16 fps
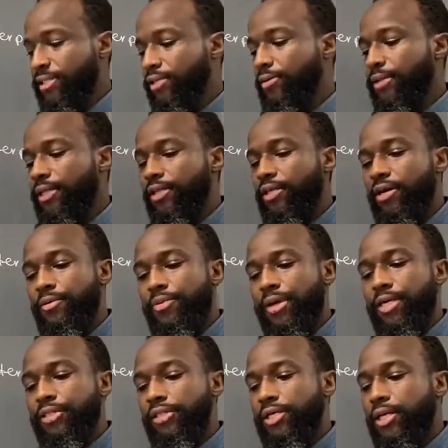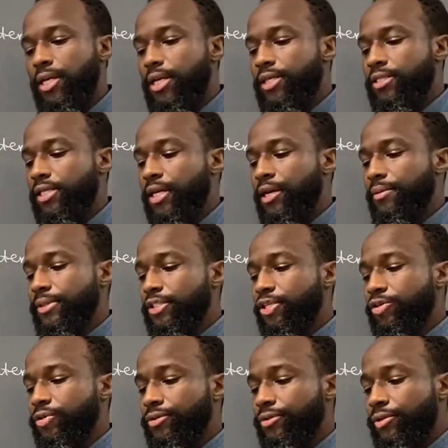that'll be the third page. Let's look at number
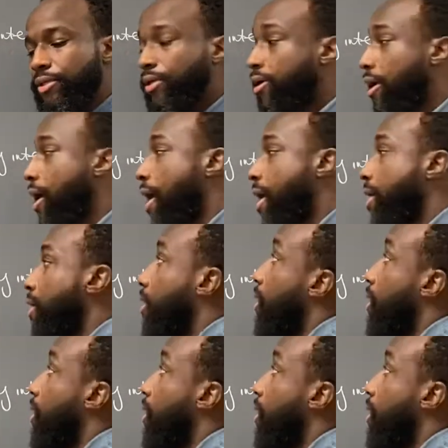two. All right.